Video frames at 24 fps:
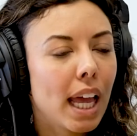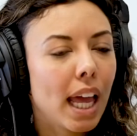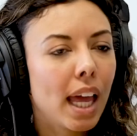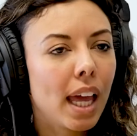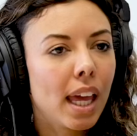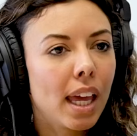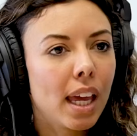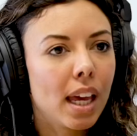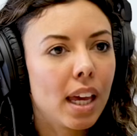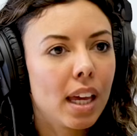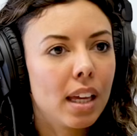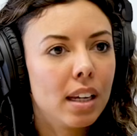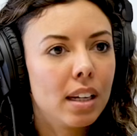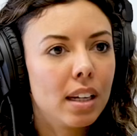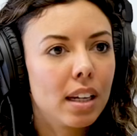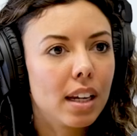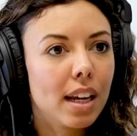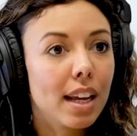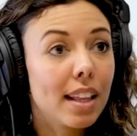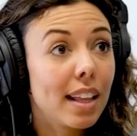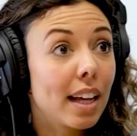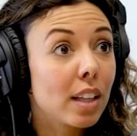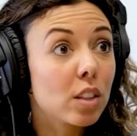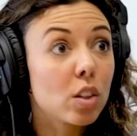And
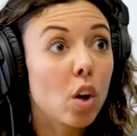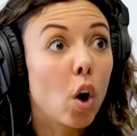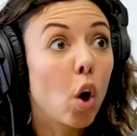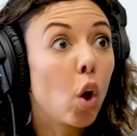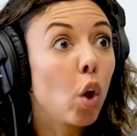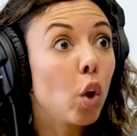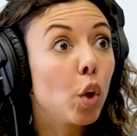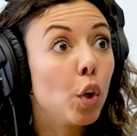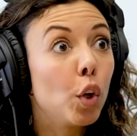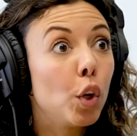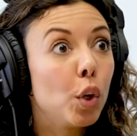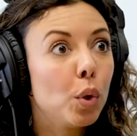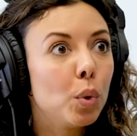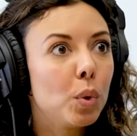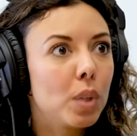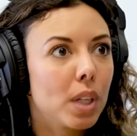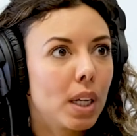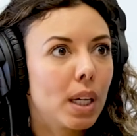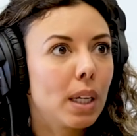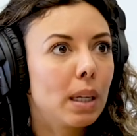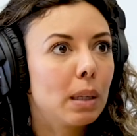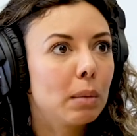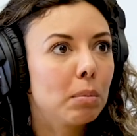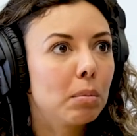that's all new to
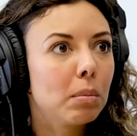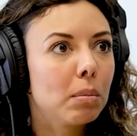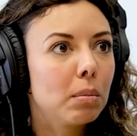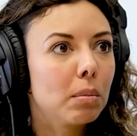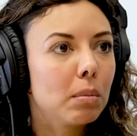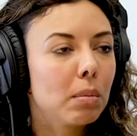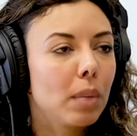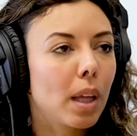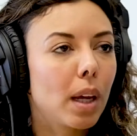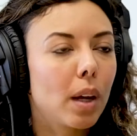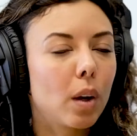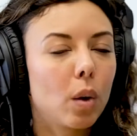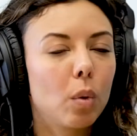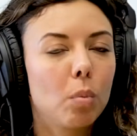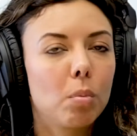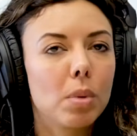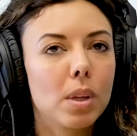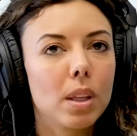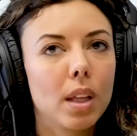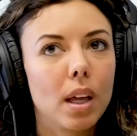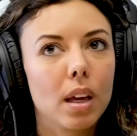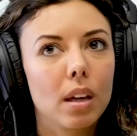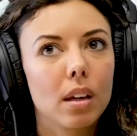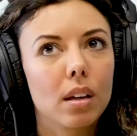him. Like, I'll
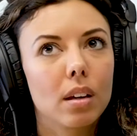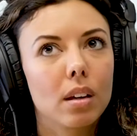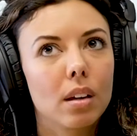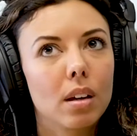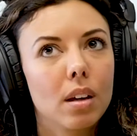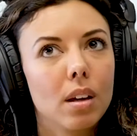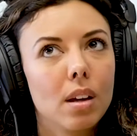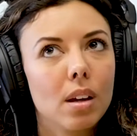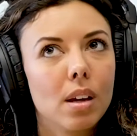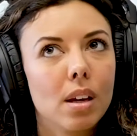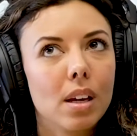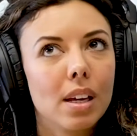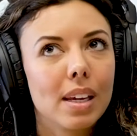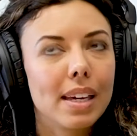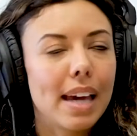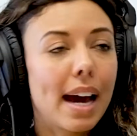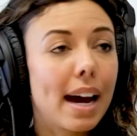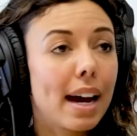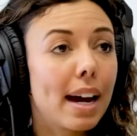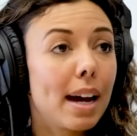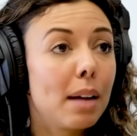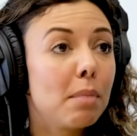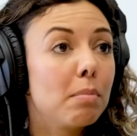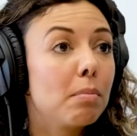be like,
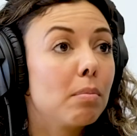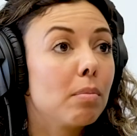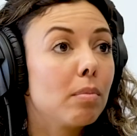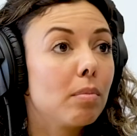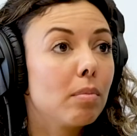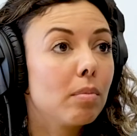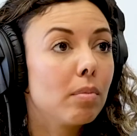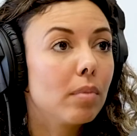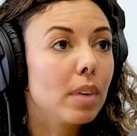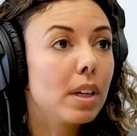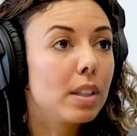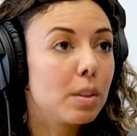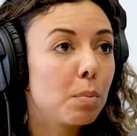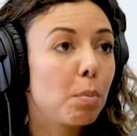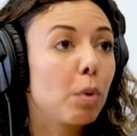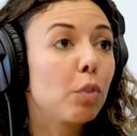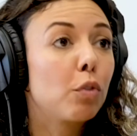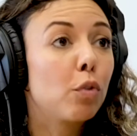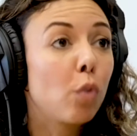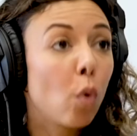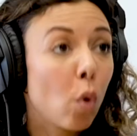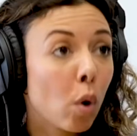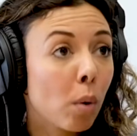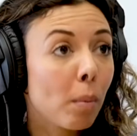yeah, it's
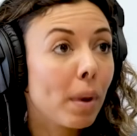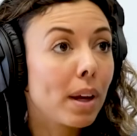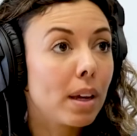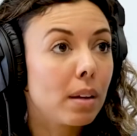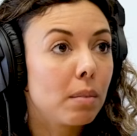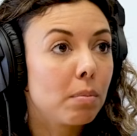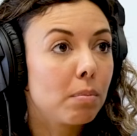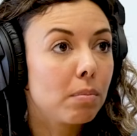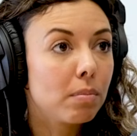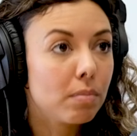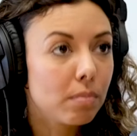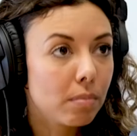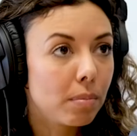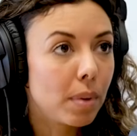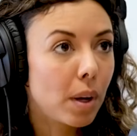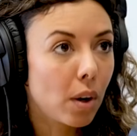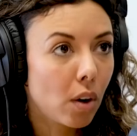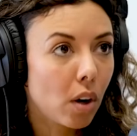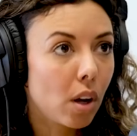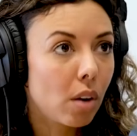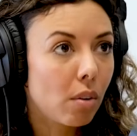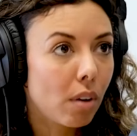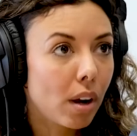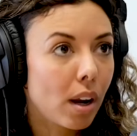before my
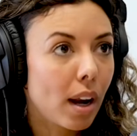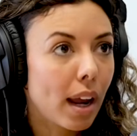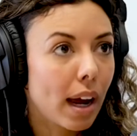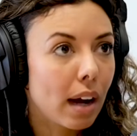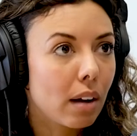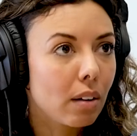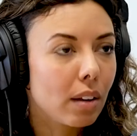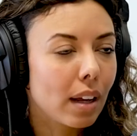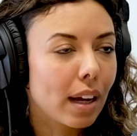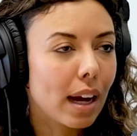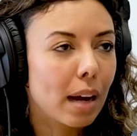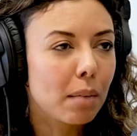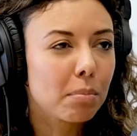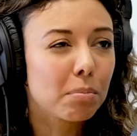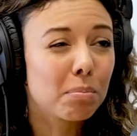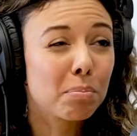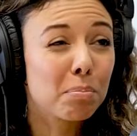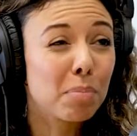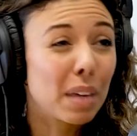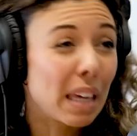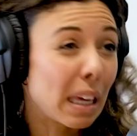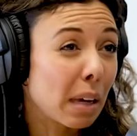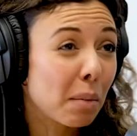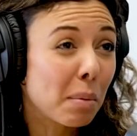period right now. Like, I'm
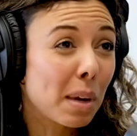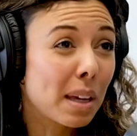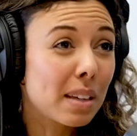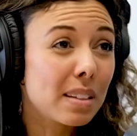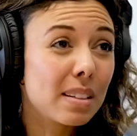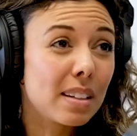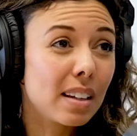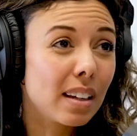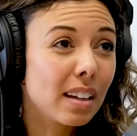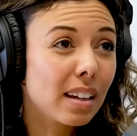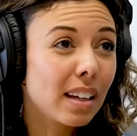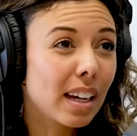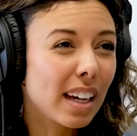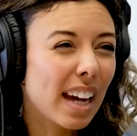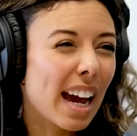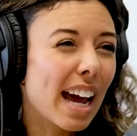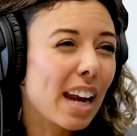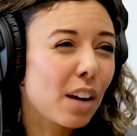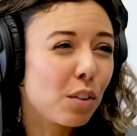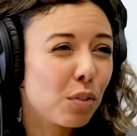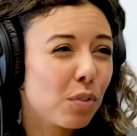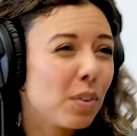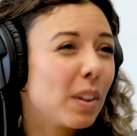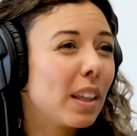PMSing. I
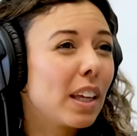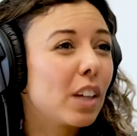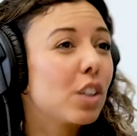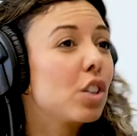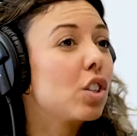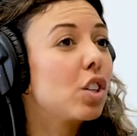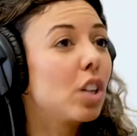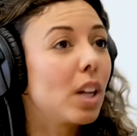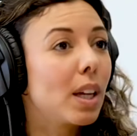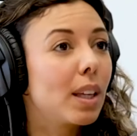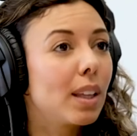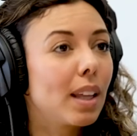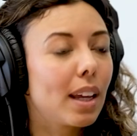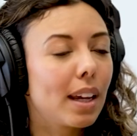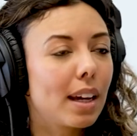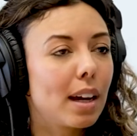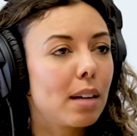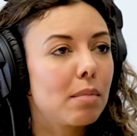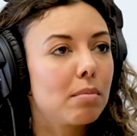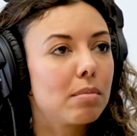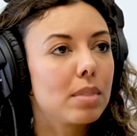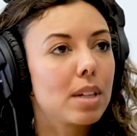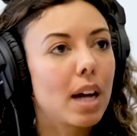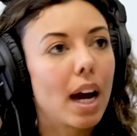kind of feel like shit. Like,
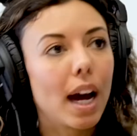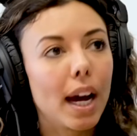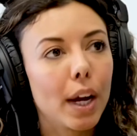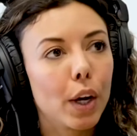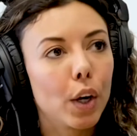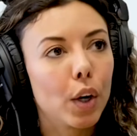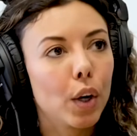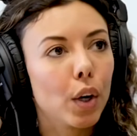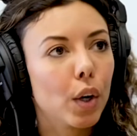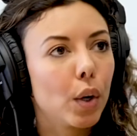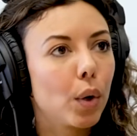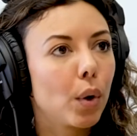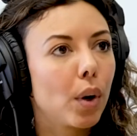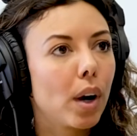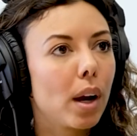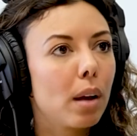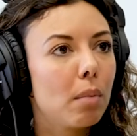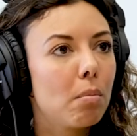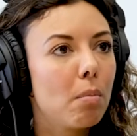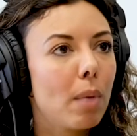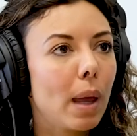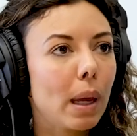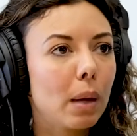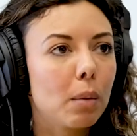I'm tired, or
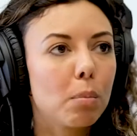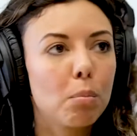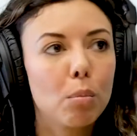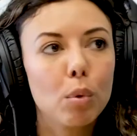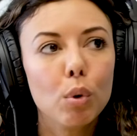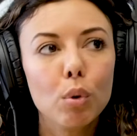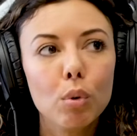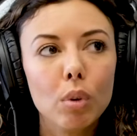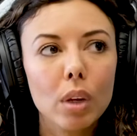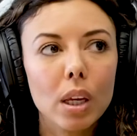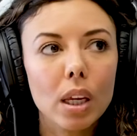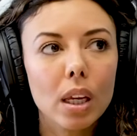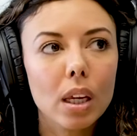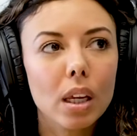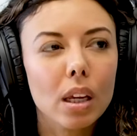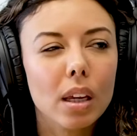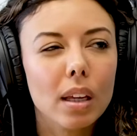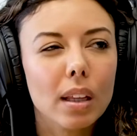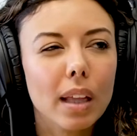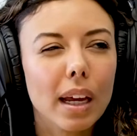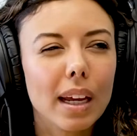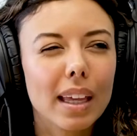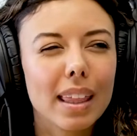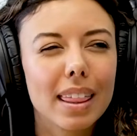I'm like
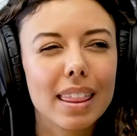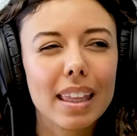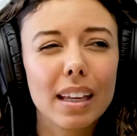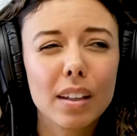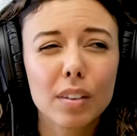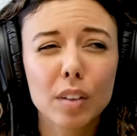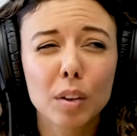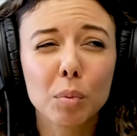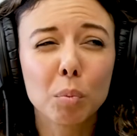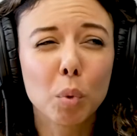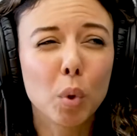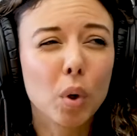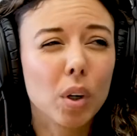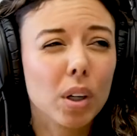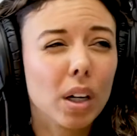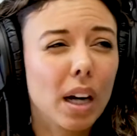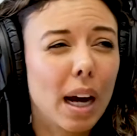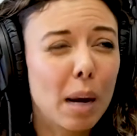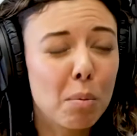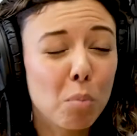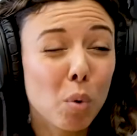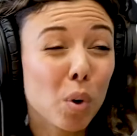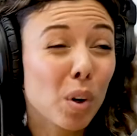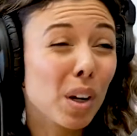moody. Like,
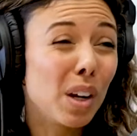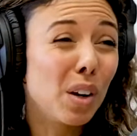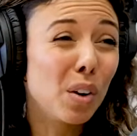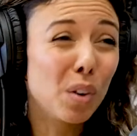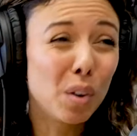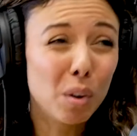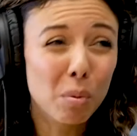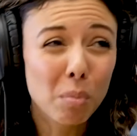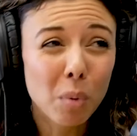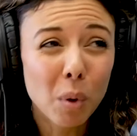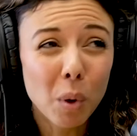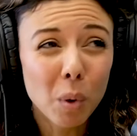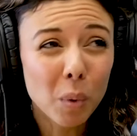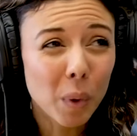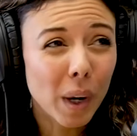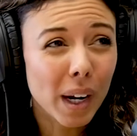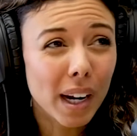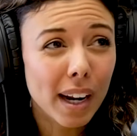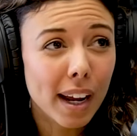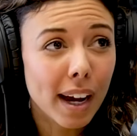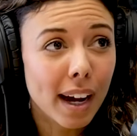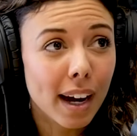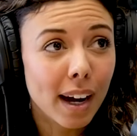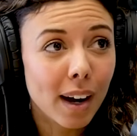I'm more irritable
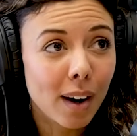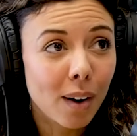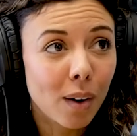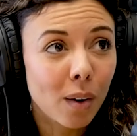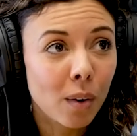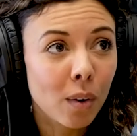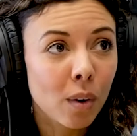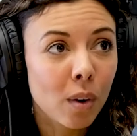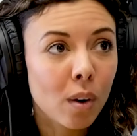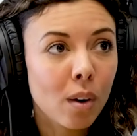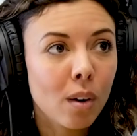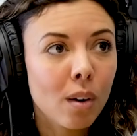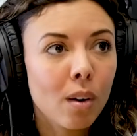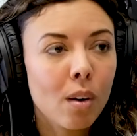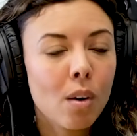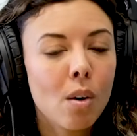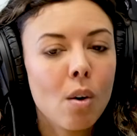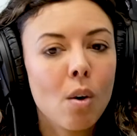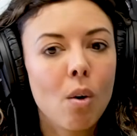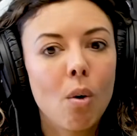right now.